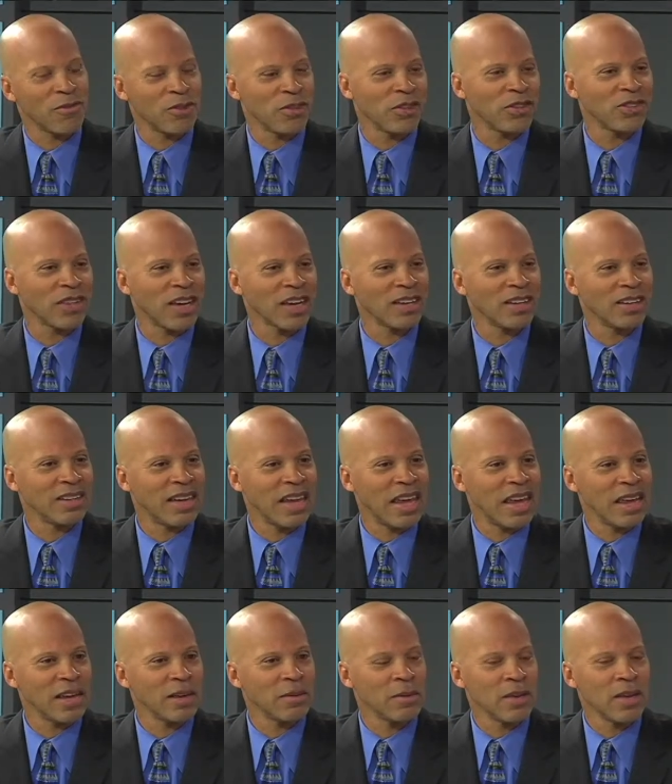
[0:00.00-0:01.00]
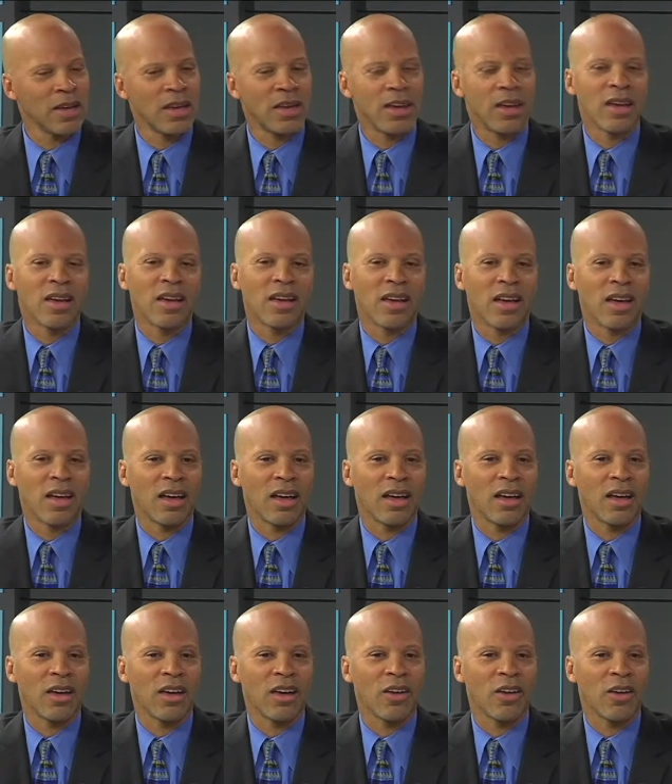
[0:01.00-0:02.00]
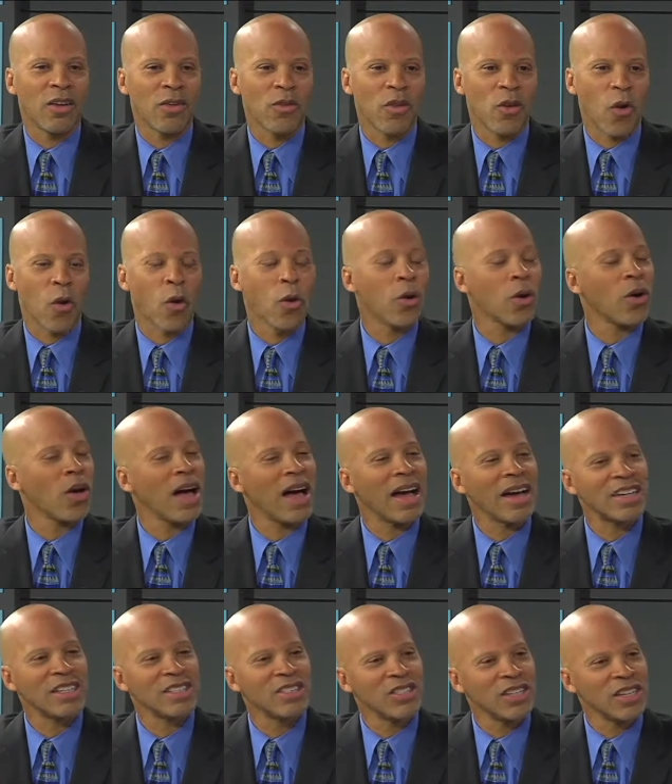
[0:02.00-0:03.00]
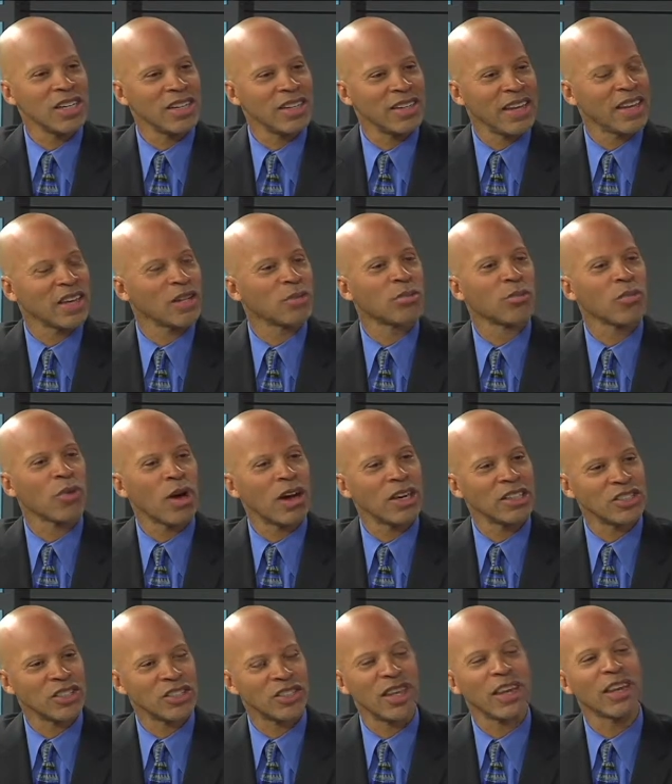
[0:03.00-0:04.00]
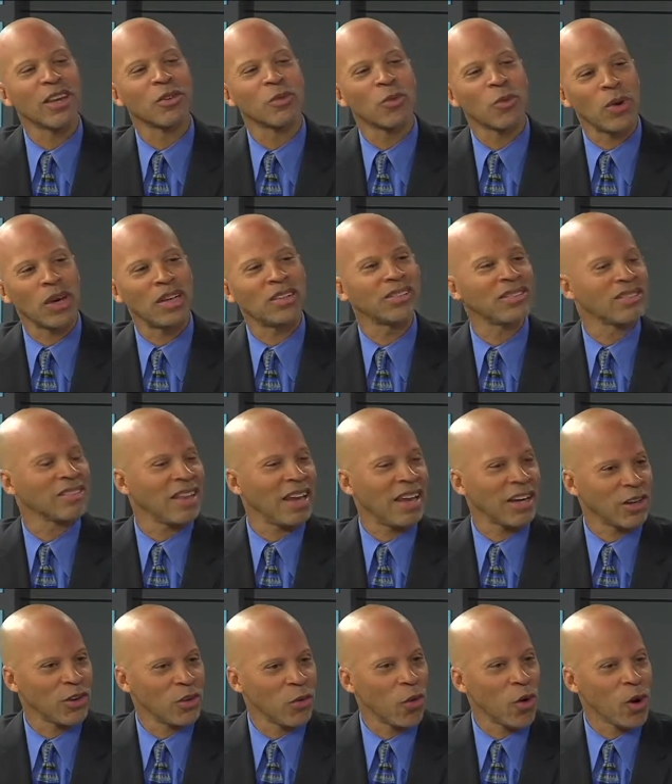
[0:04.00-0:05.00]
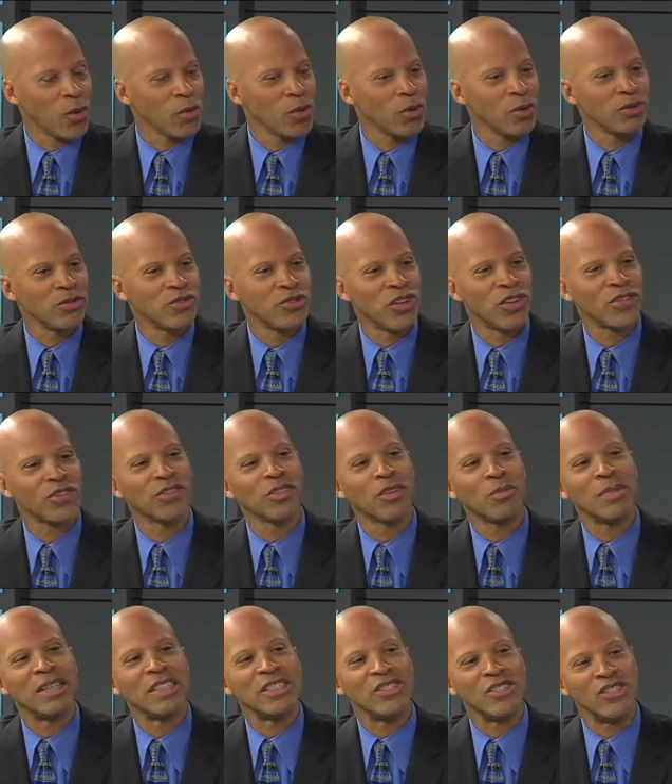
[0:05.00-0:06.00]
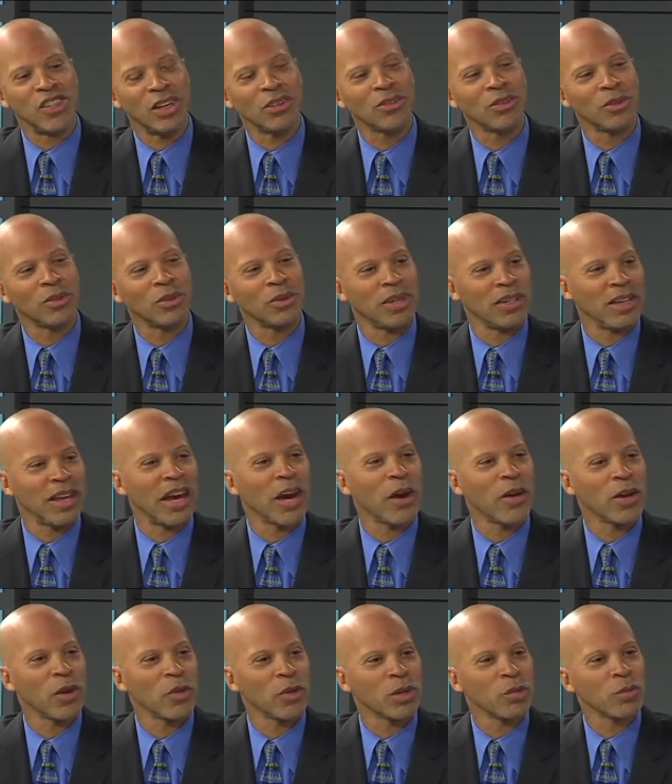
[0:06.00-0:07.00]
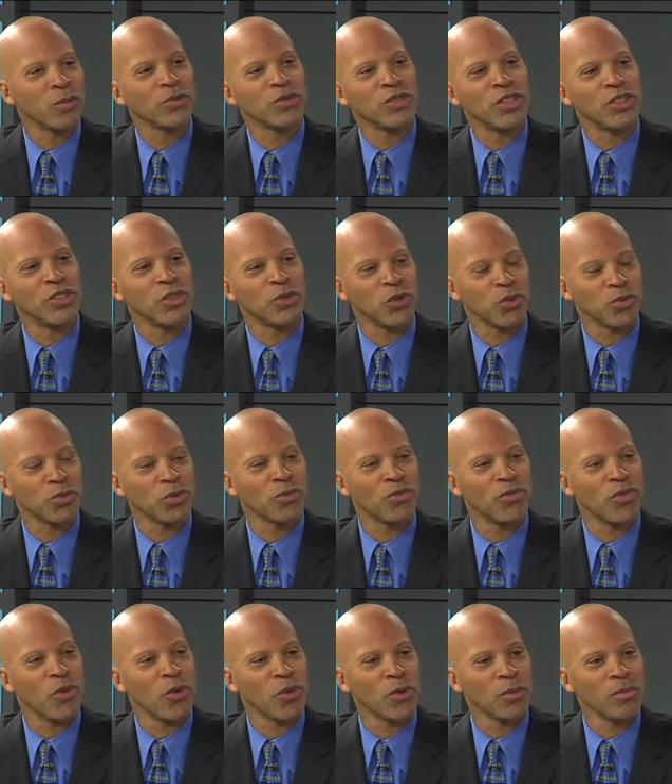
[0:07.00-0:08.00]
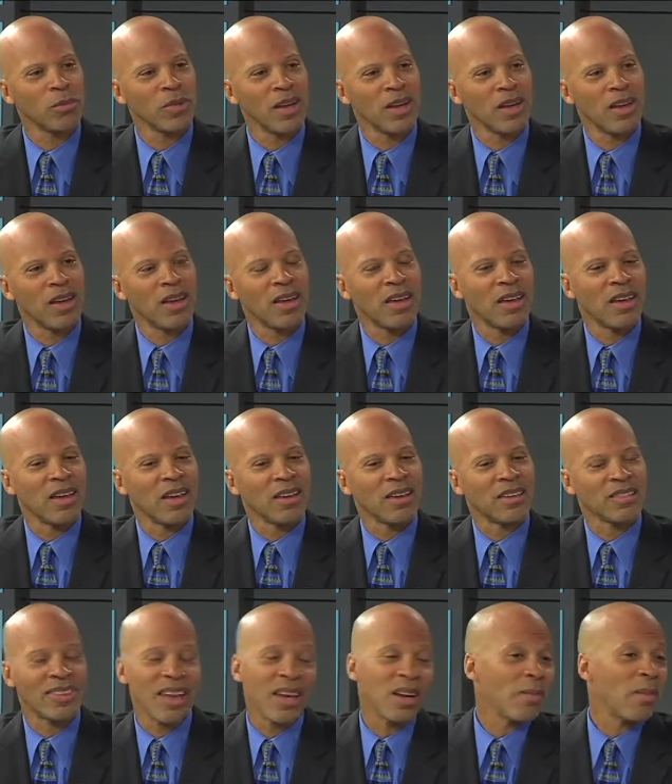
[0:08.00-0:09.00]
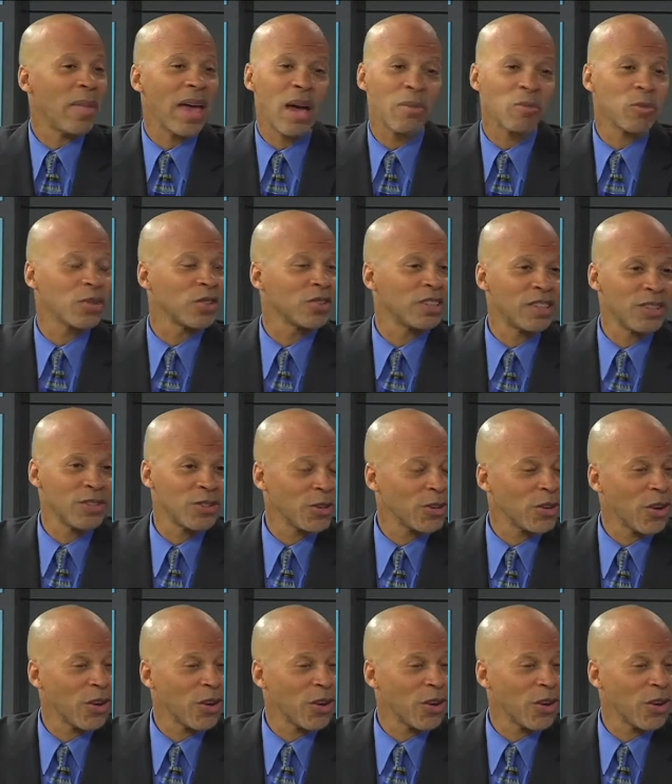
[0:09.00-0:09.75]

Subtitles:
the second day. Oral hygiene, they can brush, they can rinse like normal just to be gentle in the area where the procedure was performed. It's not a bad procedure at